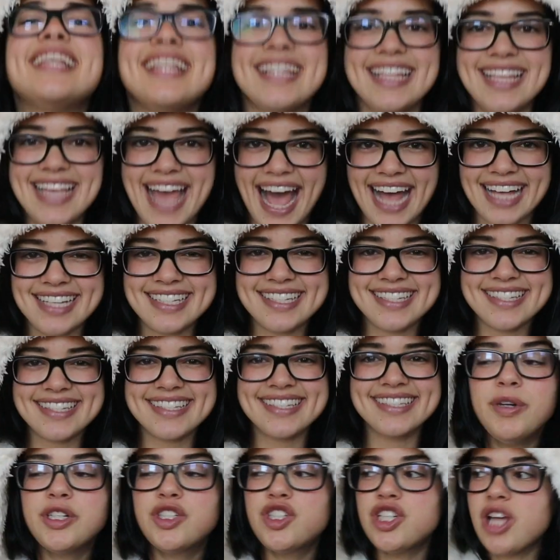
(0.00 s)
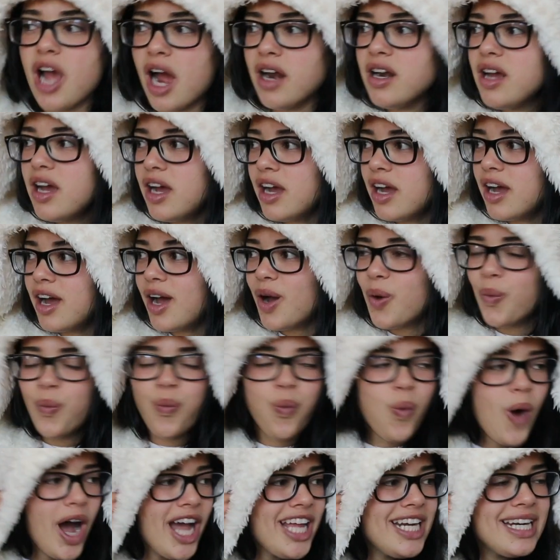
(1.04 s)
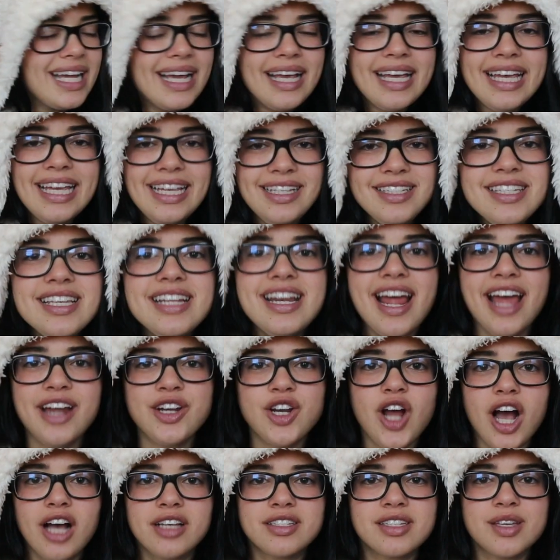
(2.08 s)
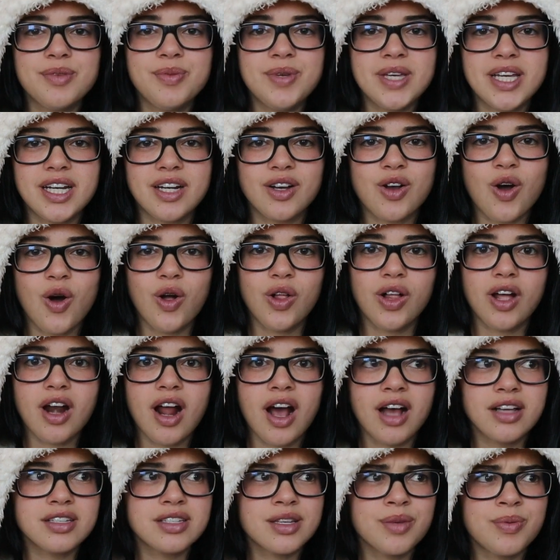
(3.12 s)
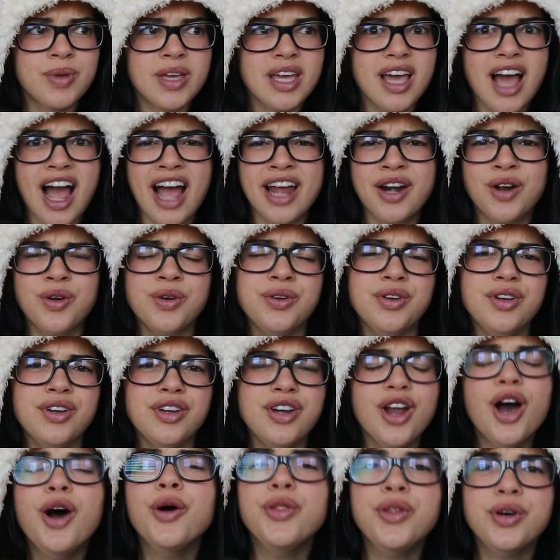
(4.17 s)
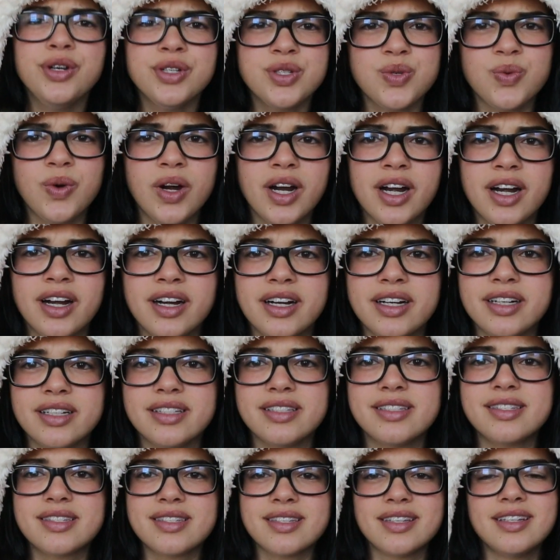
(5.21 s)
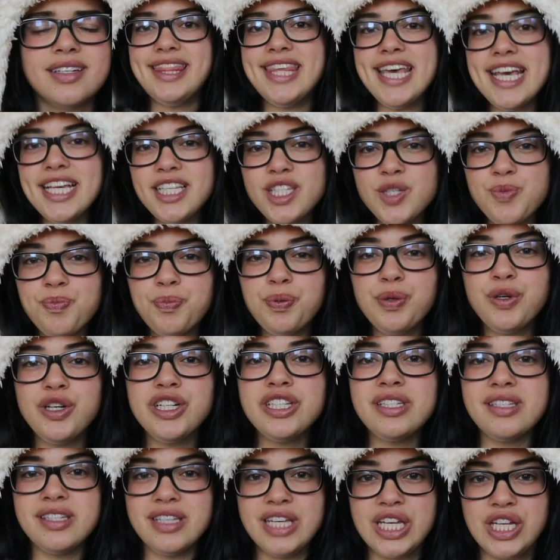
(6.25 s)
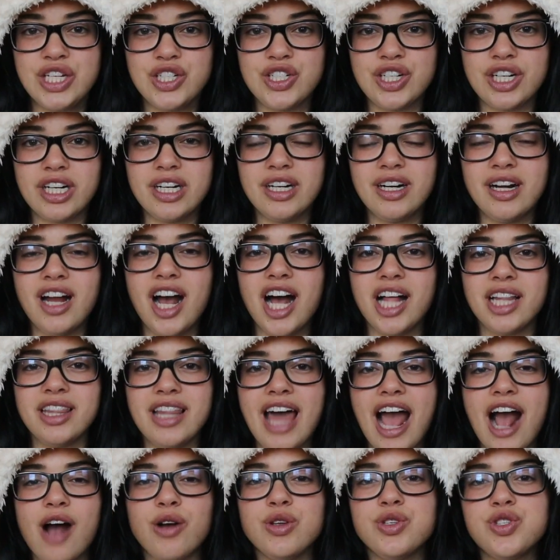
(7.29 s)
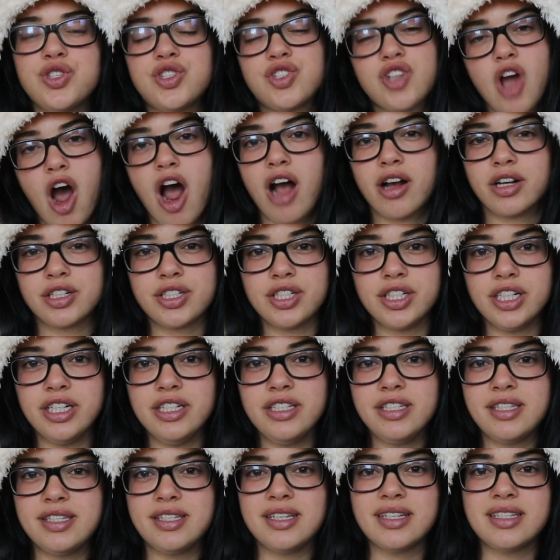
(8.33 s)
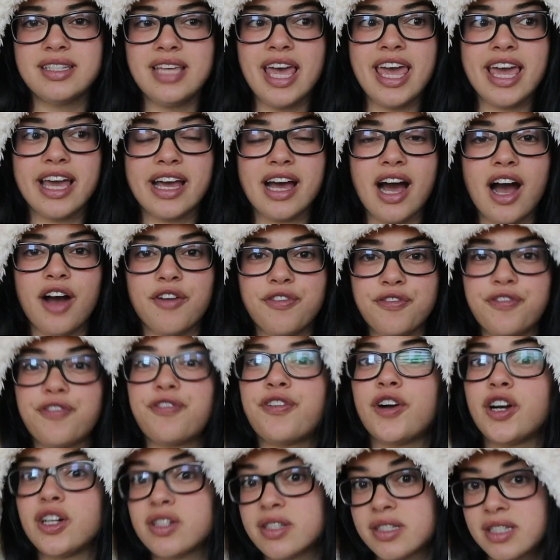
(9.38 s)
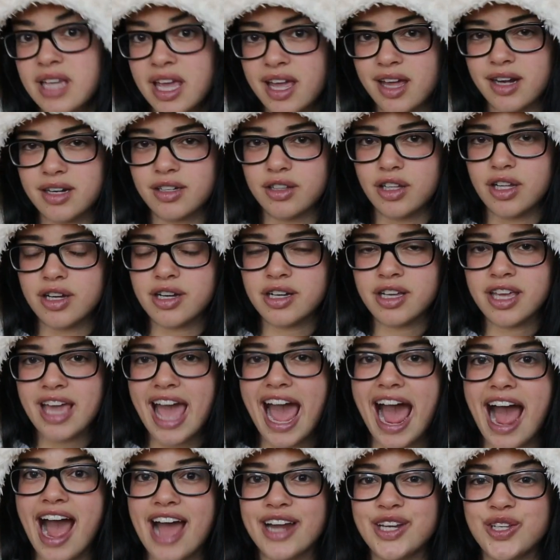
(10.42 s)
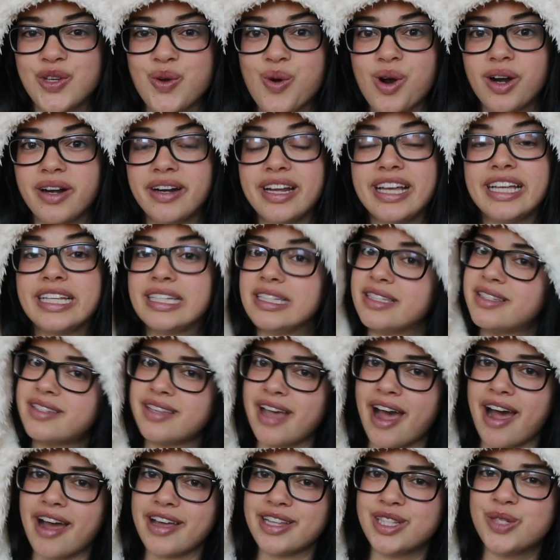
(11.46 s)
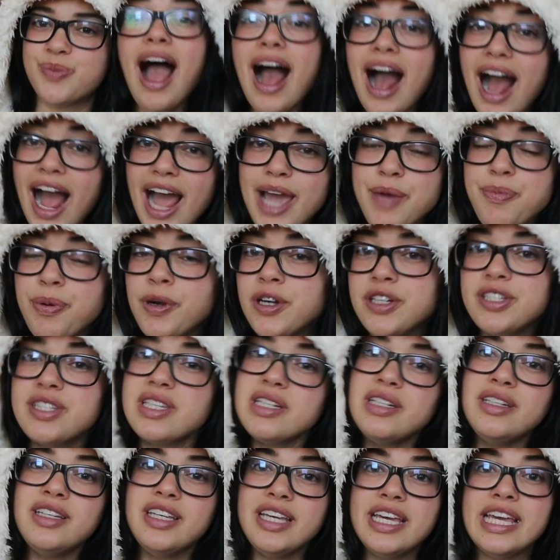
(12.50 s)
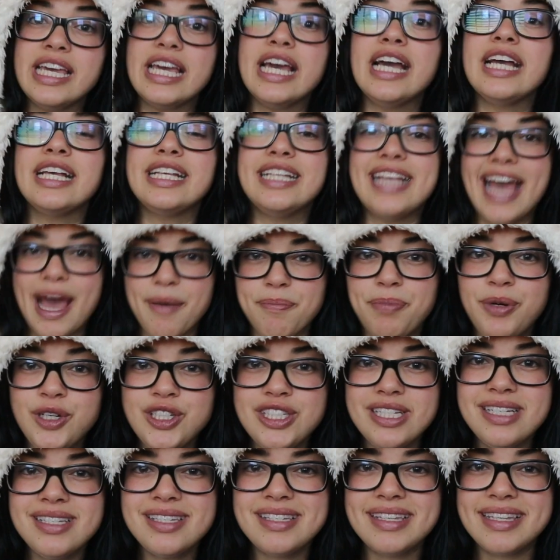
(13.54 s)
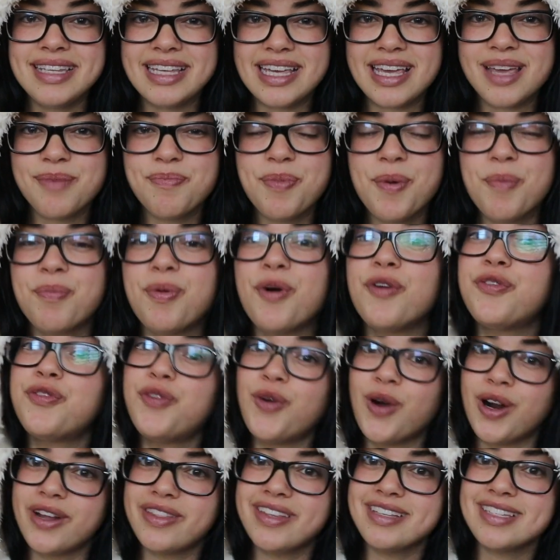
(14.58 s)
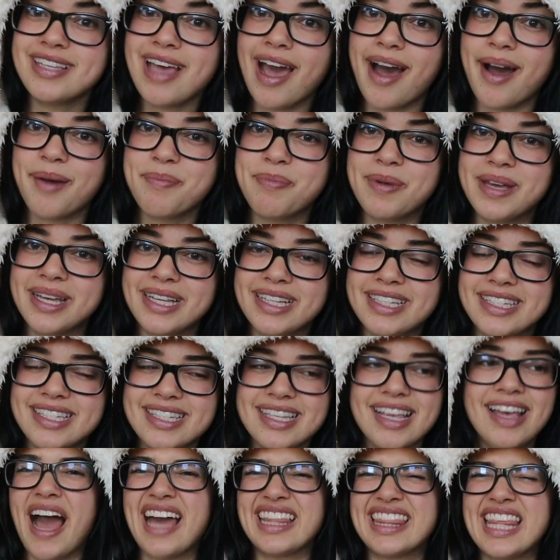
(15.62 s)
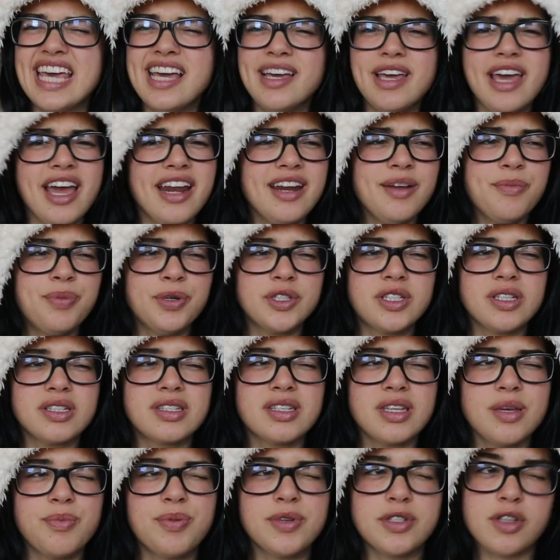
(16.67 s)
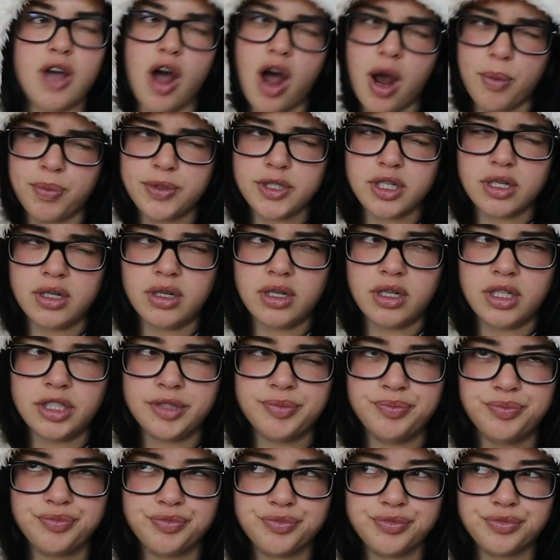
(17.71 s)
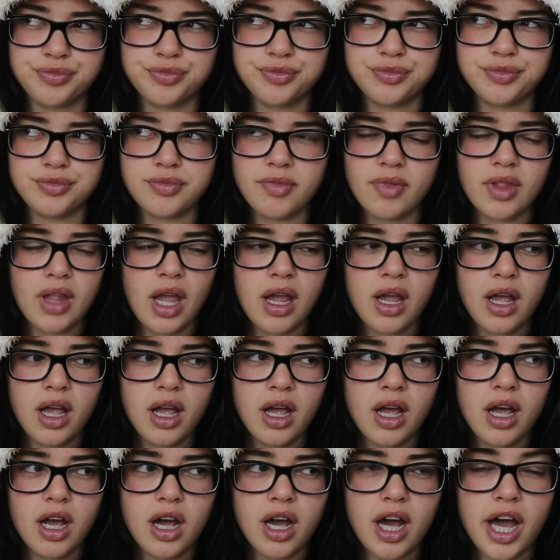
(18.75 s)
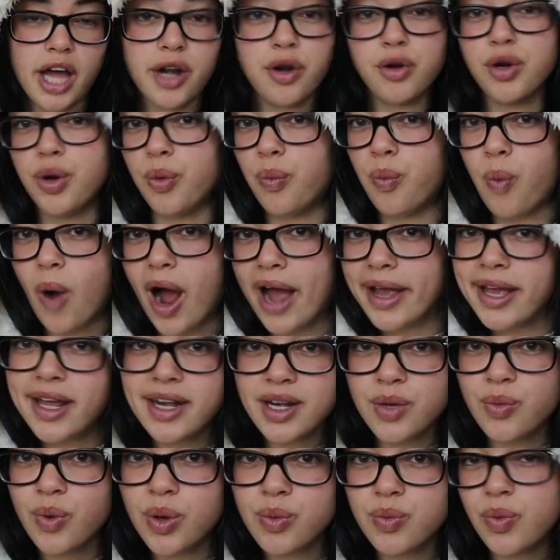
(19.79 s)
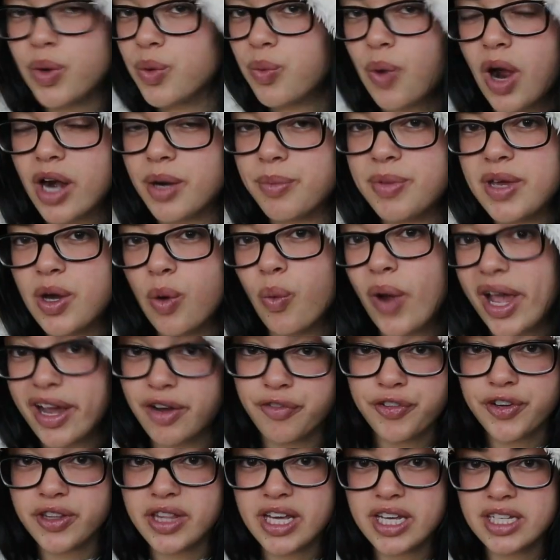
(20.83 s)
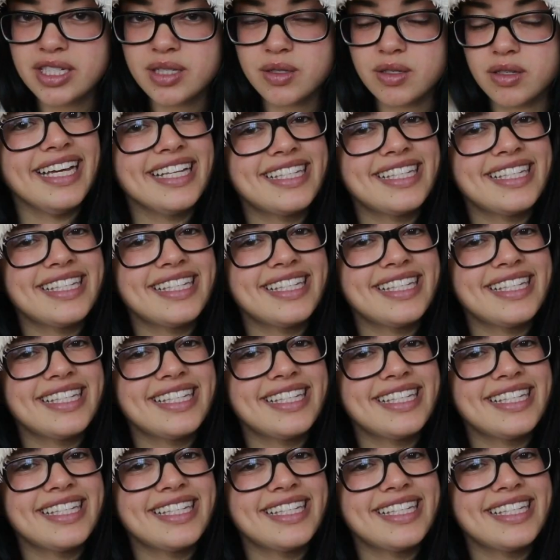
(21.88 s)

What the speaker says: Yes. But Gianna, what is an endoscopy and a colonoscopy? I don't know those words. This procedure allows doctors to take a first-hand look at your insides. I personally get put to sleep before this happens. I think getting put to sleep is optional. I don't know why anyone would want to be awake for this.